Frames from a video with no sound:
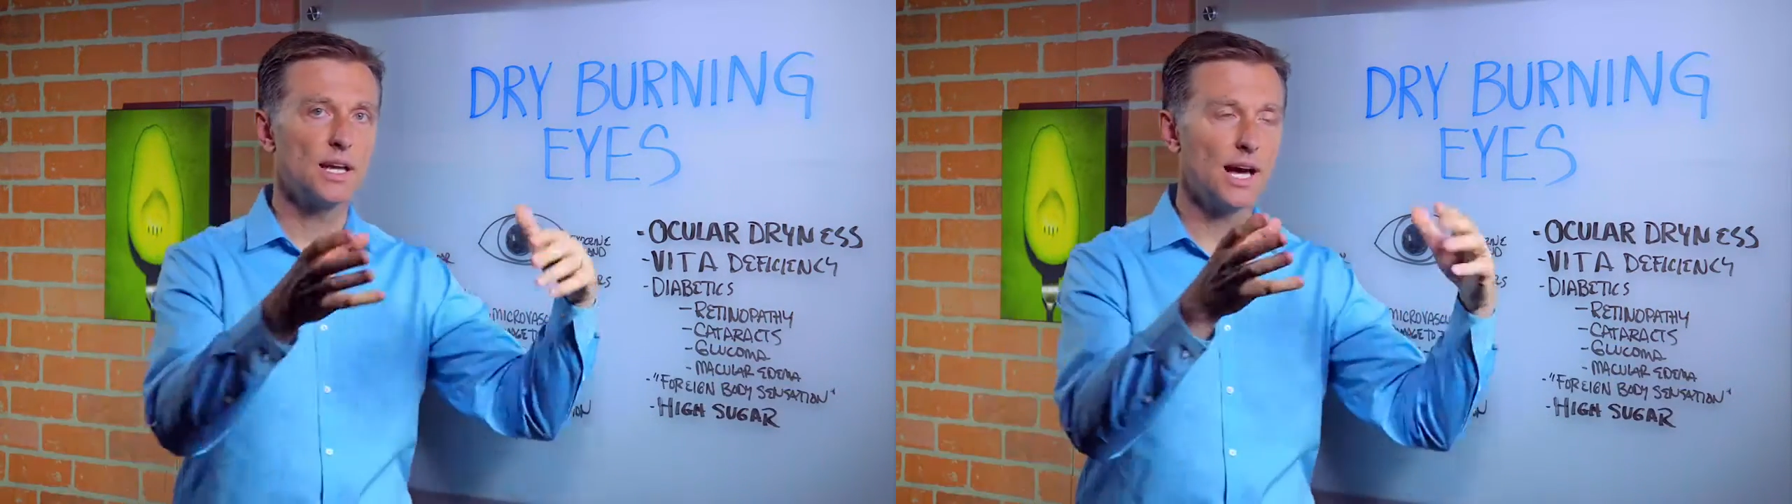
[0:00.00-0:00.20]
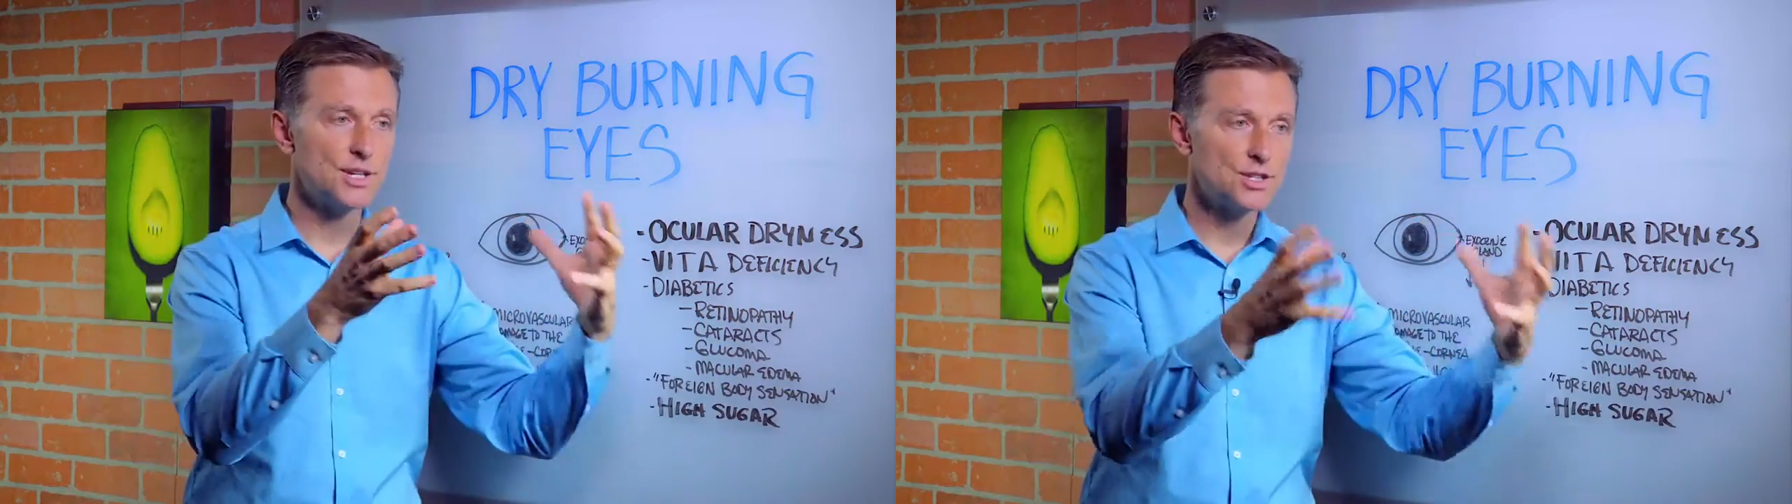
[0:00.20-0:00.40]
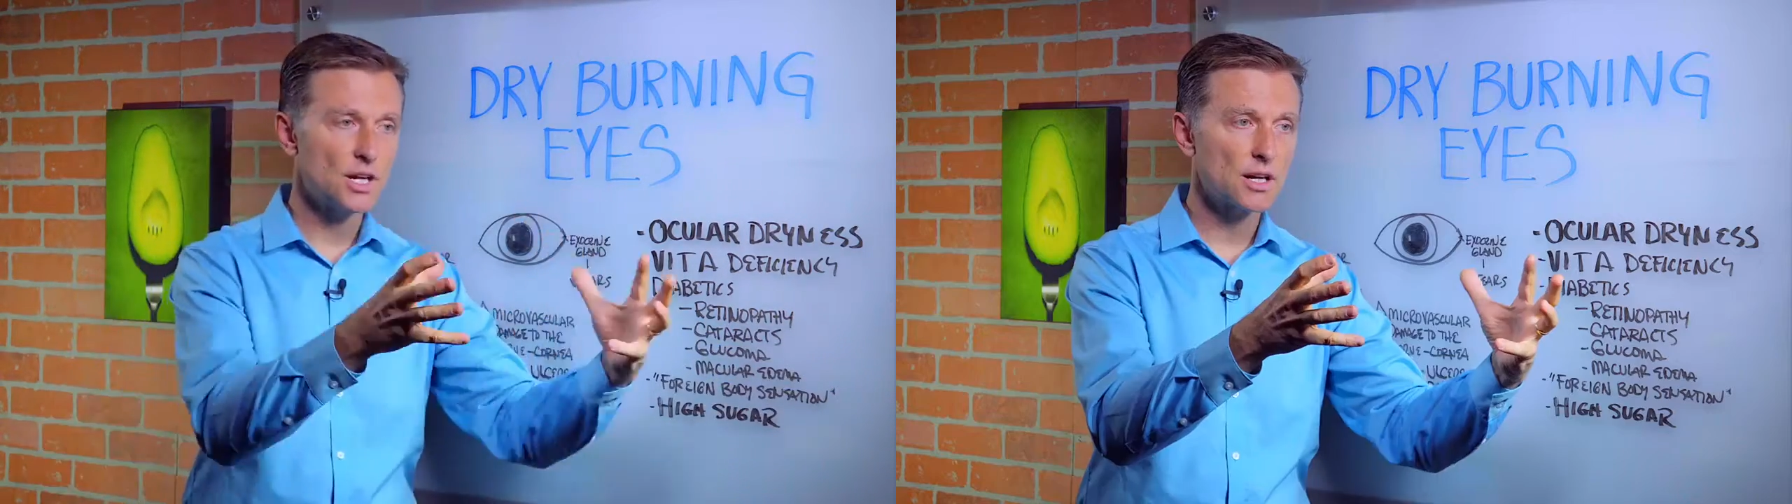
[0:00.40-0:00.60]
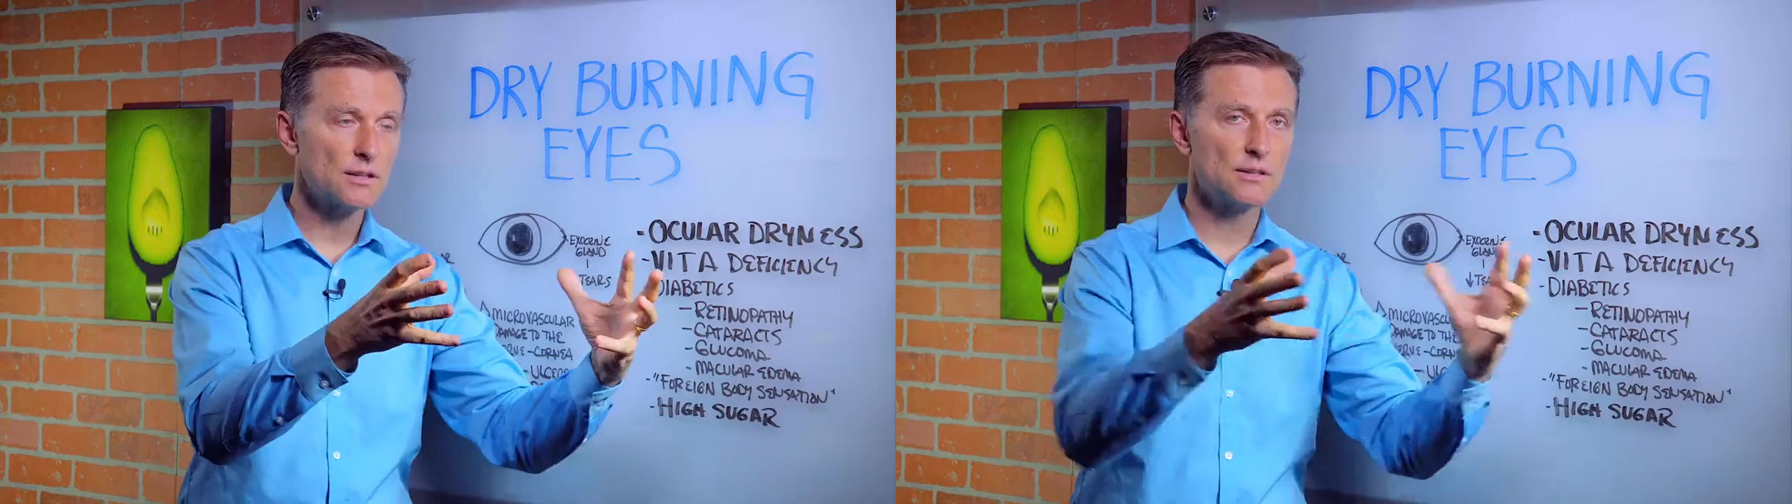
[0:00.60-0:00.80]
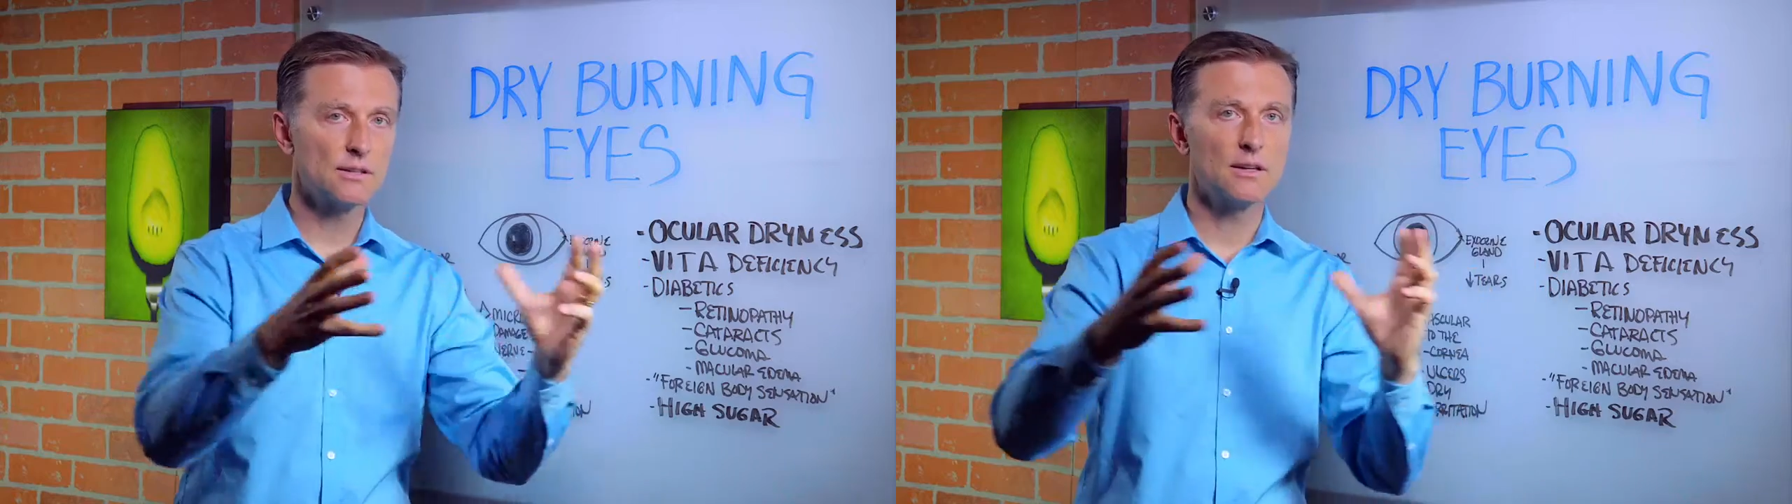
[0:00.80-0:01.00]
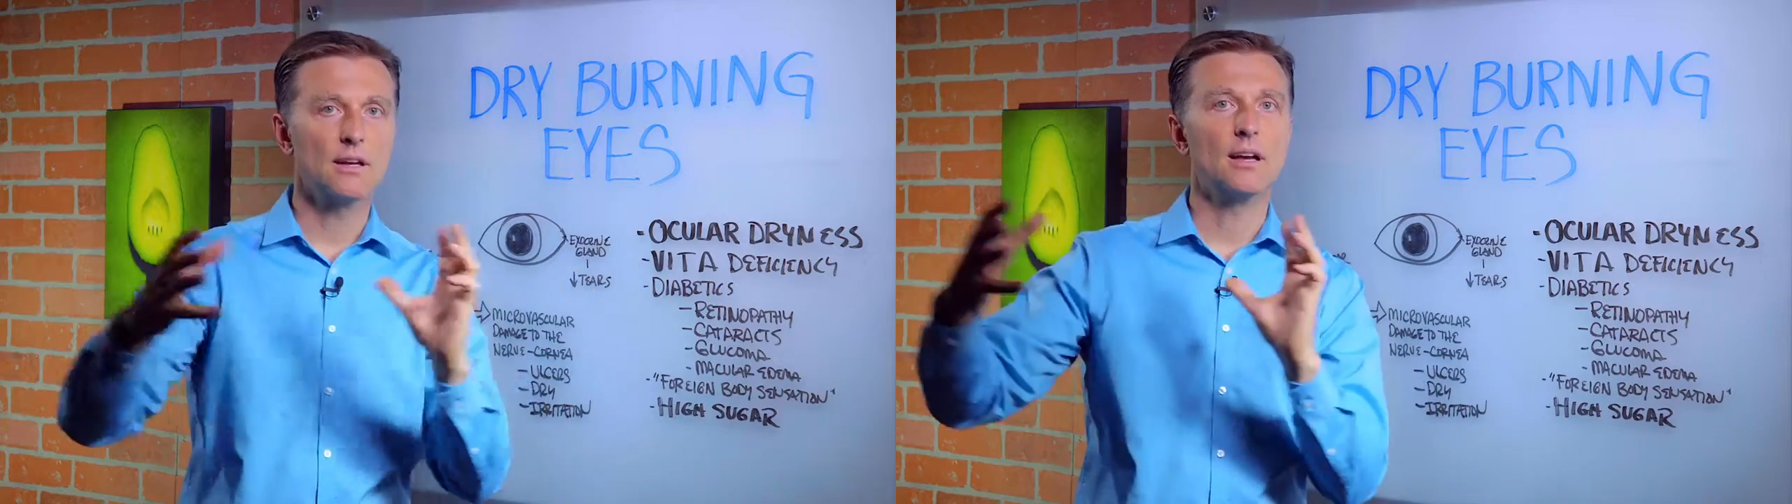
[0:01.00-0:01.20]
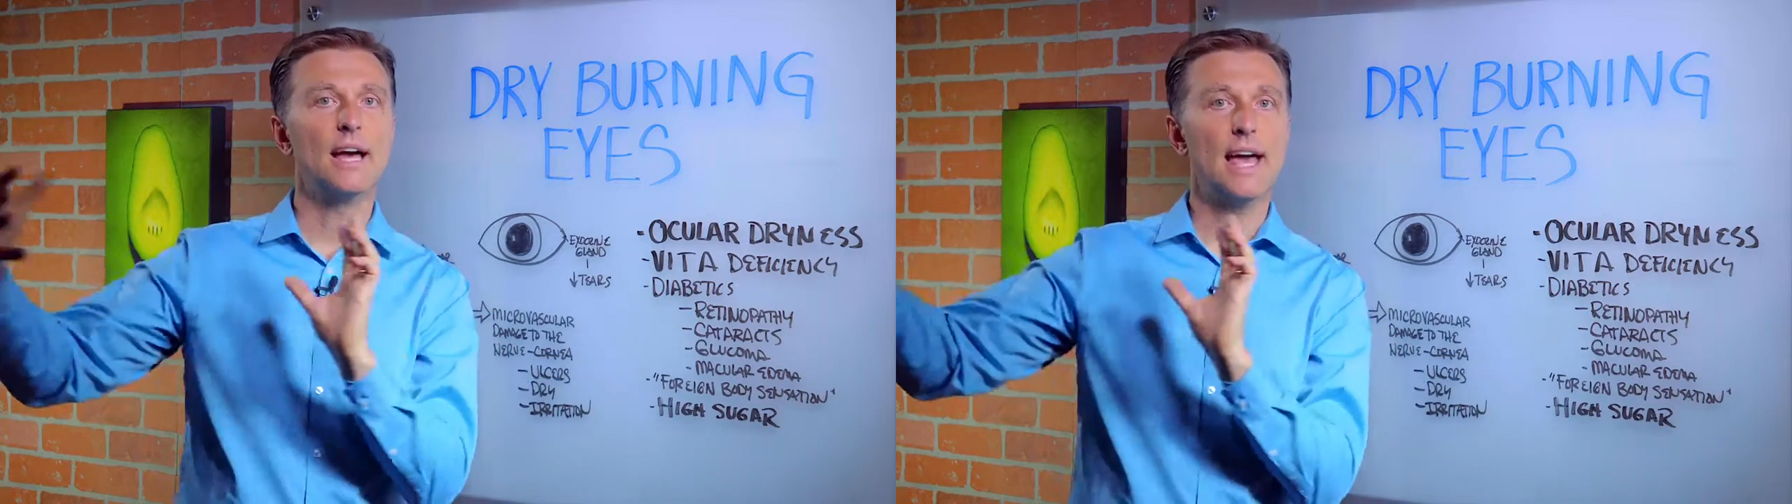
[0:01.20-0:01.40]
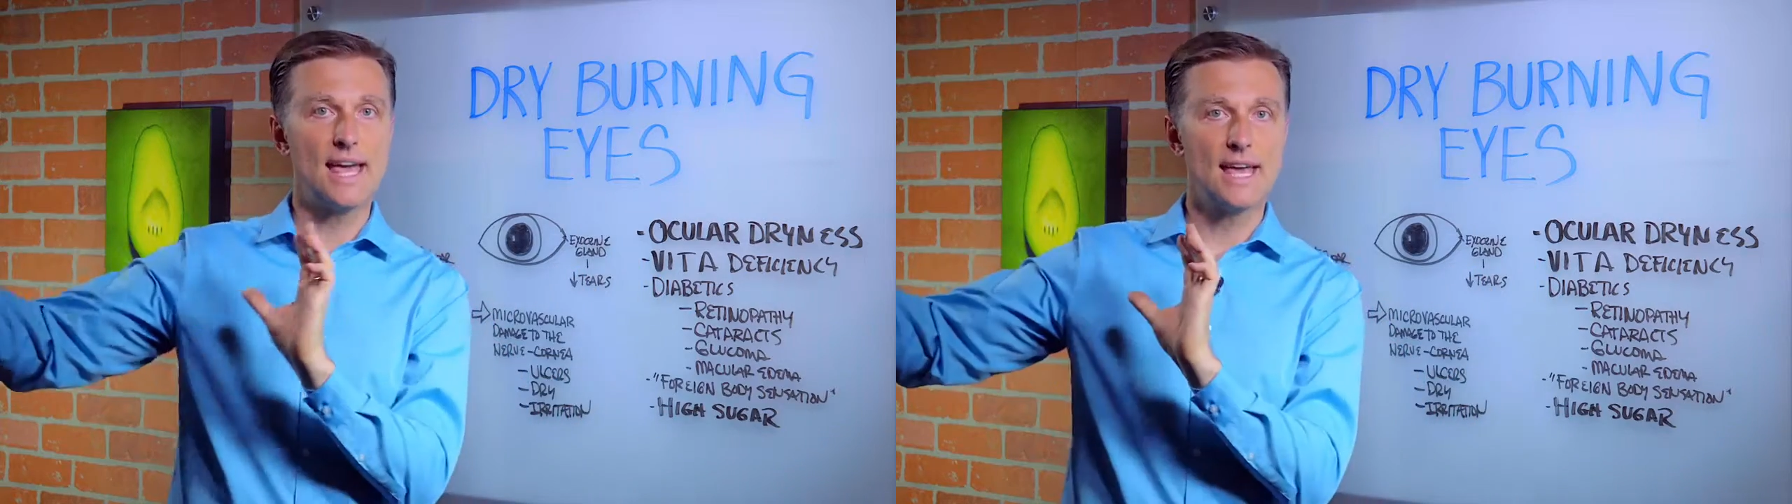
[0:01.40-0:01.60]
high sugar
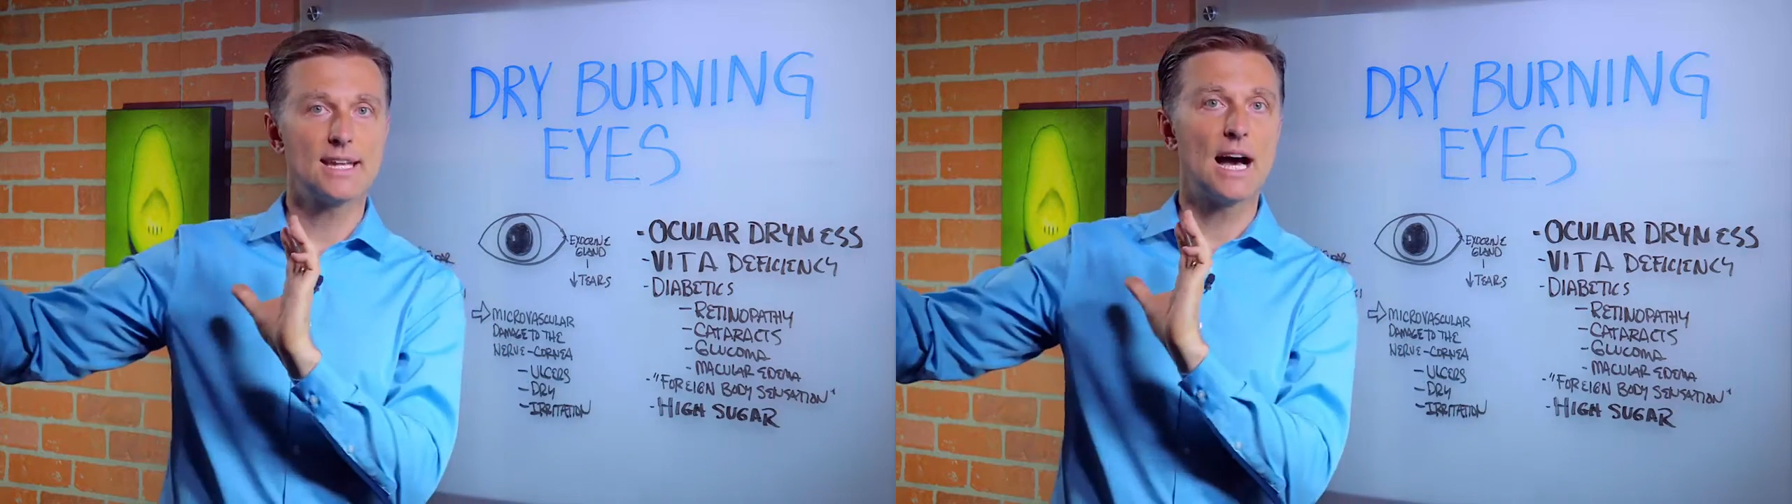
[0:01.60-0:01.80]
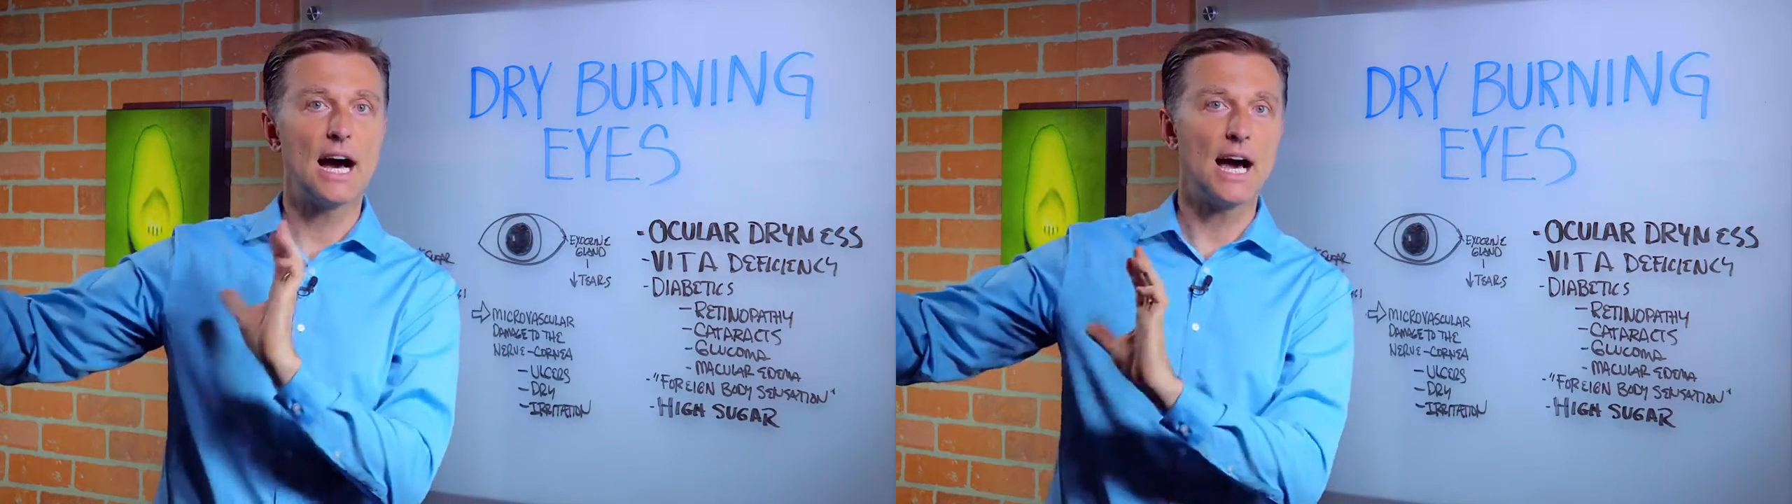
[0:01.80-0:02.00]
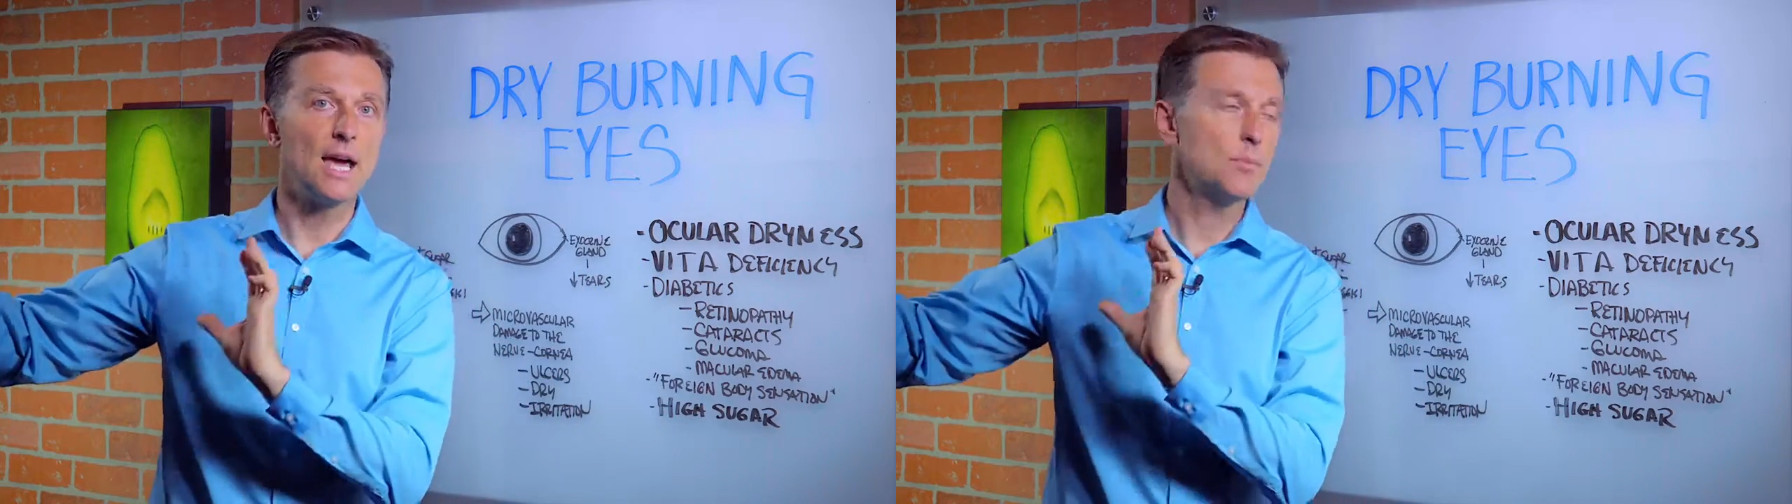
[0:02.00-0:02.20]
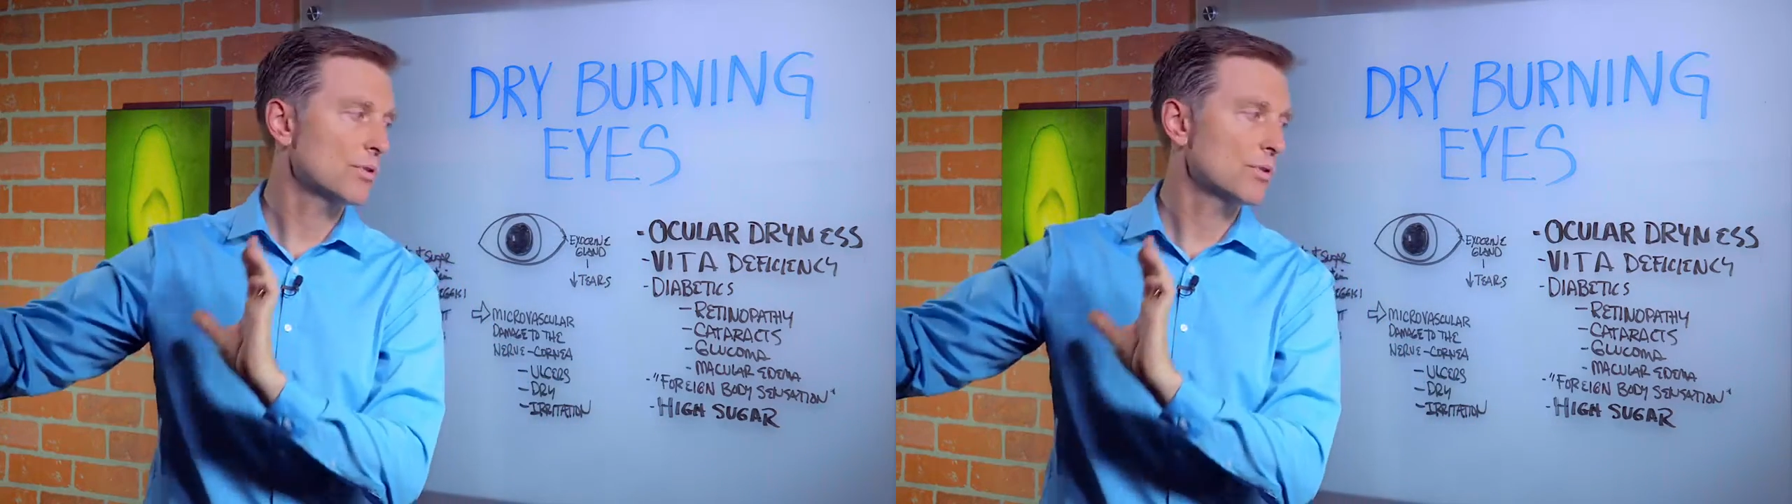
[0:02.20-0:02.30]
and eye